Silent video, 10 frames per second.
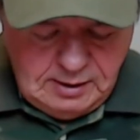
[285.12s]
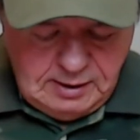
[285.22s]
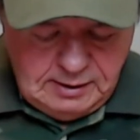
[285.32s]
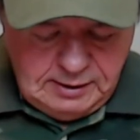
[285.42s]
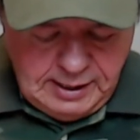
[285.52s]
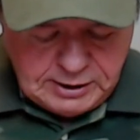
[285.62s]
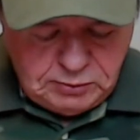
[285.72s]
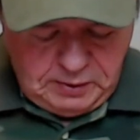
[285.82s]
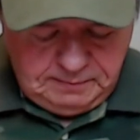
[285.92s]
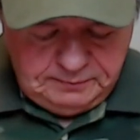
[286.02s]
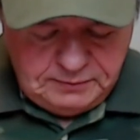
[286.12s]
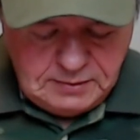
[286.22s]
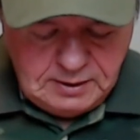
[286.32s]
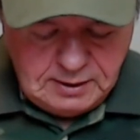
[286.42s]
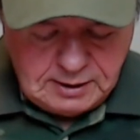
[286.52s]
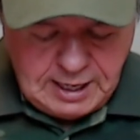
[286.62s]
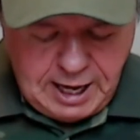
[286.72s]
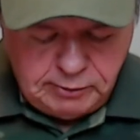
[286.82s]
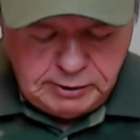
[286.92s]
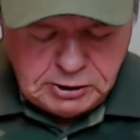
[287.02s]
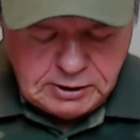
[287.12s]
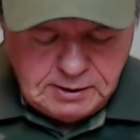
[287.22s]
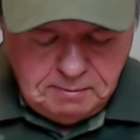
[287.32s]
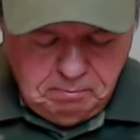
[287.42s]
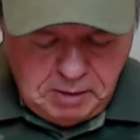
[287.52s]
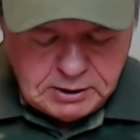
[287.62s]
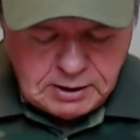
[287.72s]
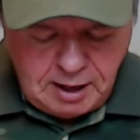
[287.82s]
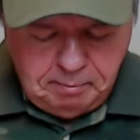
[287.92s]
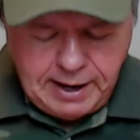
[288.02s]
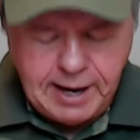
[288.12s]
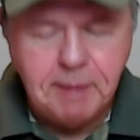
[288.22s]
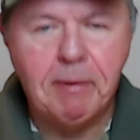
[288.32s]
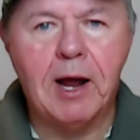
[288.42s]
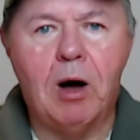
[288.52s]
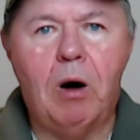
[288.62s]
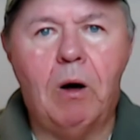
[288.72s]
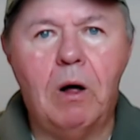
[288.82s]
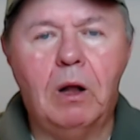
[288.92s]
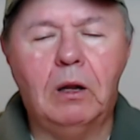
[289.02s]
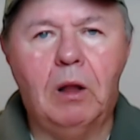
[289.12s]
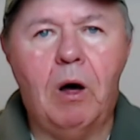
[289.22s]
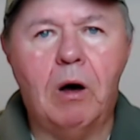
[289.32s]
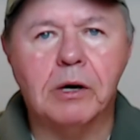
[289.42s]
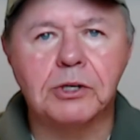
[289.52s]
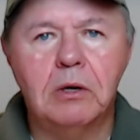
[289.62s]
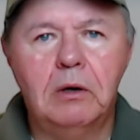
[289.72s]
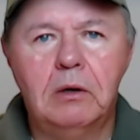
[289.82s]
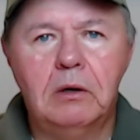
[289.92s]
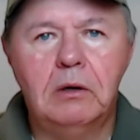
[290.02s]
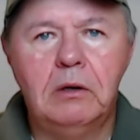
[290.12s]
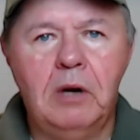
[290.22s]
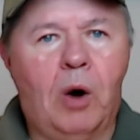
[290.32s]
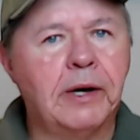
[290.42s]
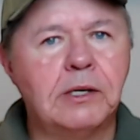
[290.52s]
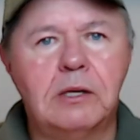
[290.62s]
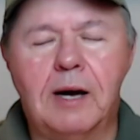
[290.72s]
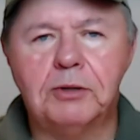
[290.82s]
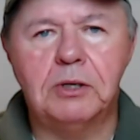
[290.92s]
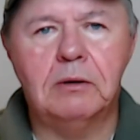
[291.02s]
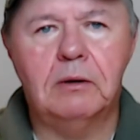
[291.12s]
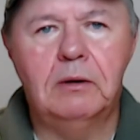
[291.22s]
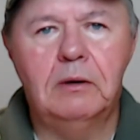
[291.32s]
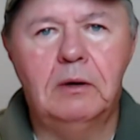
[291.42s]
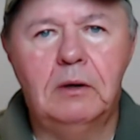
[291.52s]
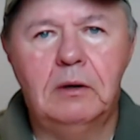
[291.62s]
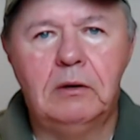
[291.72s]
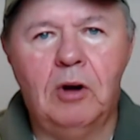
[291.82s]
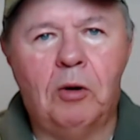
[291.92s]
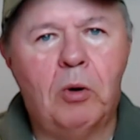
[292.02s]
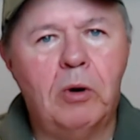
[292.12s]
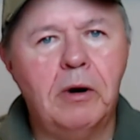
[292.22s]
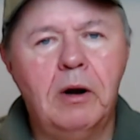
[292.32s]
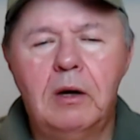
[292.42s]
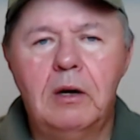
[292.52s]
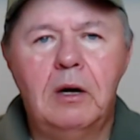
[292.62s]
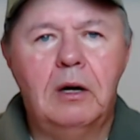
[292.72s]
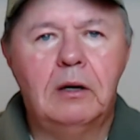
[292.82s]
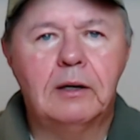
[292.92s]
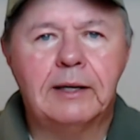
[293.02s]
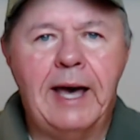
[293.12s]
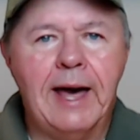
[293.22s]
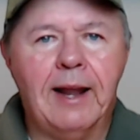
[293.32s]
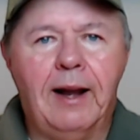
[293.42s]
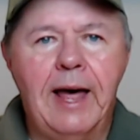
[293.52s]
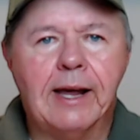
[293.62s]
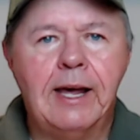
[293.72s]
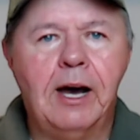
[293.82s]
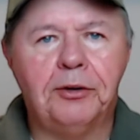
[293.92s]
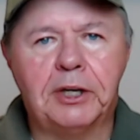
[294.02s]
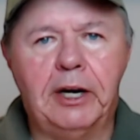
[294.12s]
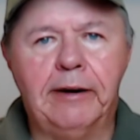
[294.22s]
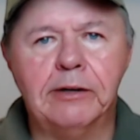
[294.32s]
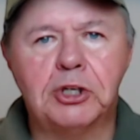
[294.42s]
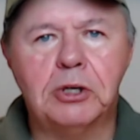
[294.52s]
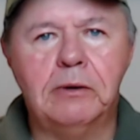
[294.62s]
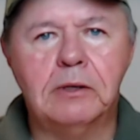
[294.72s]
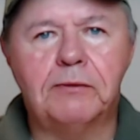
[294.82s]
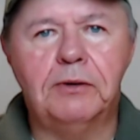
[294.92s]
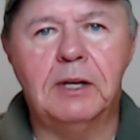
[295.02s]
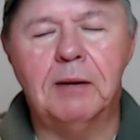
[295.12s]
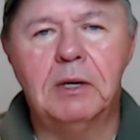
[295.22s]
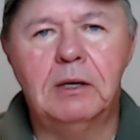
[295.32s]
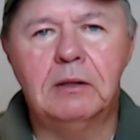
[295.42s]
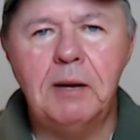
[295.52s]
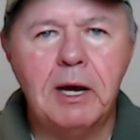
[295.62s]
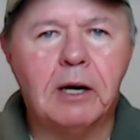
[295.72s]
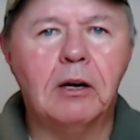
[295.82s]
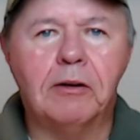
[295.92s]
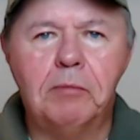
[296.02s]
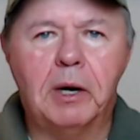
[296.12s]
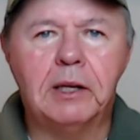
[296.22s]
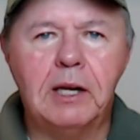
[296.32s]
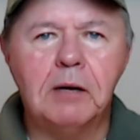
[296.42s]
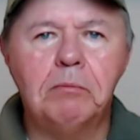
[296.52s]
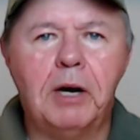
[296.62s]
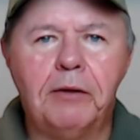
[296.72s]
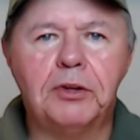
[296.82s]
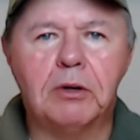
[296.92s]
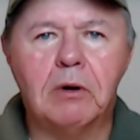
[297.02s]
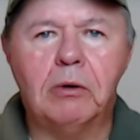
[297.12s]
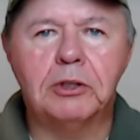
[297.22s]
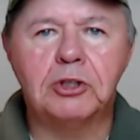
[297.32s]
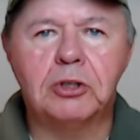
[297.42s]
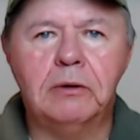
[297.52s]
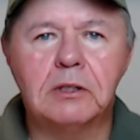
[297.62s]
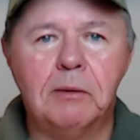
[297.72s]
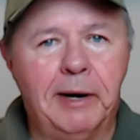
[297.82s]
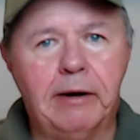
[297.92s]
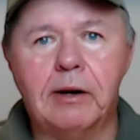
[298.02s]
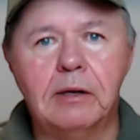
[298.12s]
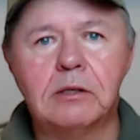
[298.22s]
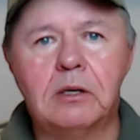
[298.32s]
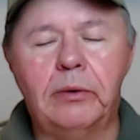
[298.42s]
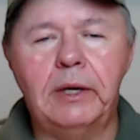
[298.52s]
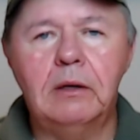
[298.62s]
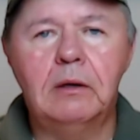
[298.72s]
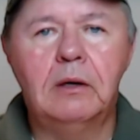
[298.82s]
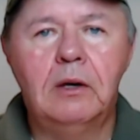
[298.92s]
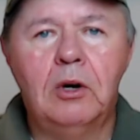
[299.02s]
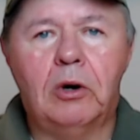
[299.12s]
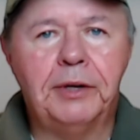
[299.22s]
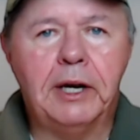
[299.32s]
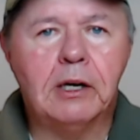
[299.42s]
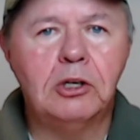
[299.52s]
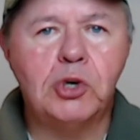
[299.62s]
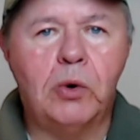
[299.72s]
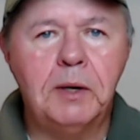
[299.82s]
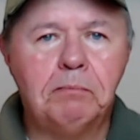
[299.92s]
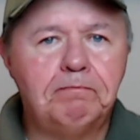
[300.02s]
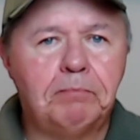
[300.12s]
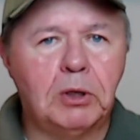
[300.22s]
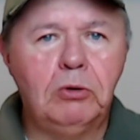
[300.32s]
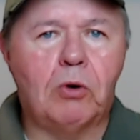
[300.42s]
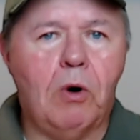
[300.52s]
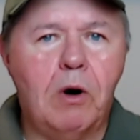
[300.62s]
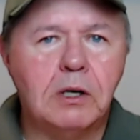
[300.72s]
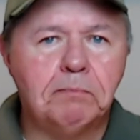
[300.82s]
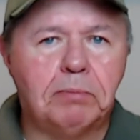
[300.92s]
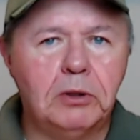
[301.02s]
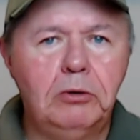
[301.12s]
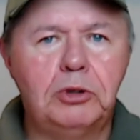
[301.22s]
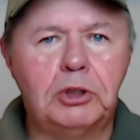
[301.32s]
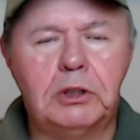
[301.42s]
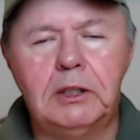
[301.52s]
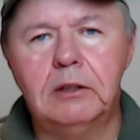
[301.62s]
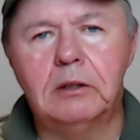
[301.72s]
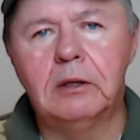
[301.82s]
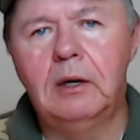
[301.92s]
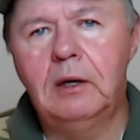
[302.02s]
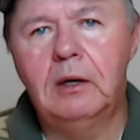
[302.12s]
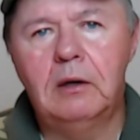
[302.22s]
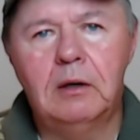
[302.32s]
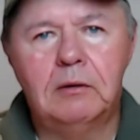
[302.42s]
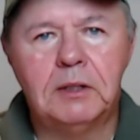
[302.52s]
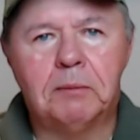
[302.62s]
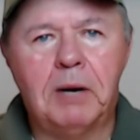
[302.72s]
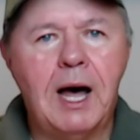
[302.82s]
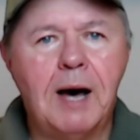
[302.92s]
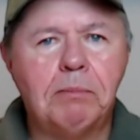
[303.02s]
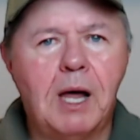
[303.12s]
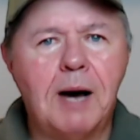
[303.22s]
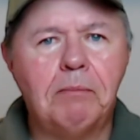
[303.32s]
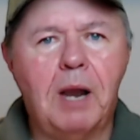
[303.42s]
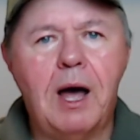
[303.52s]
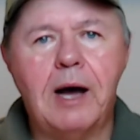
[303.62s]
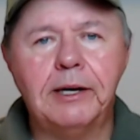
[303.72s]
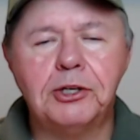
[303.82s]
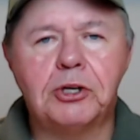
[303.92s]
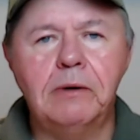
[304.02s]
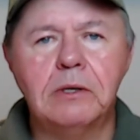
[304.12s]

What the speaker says: The next one. Congress must abide by all laws, no exception. No more Cadillac health care insurance for them. They make enough money, they can pay for their own insurance. Americans do it. Or they can join Blue Cross, Blue Shield, the blah, blah, blah insurance